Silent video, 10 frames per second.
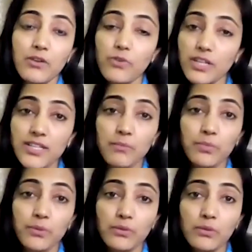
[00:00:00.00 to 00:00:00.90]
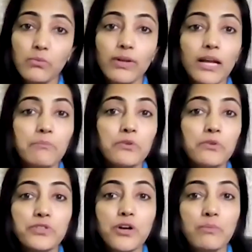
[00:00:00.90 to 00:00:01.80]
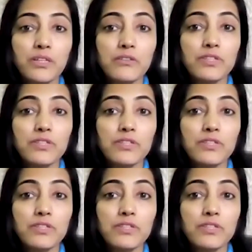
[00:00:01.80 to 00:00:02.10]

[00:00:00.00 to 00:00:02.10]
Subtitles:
For example, when I moved to competitive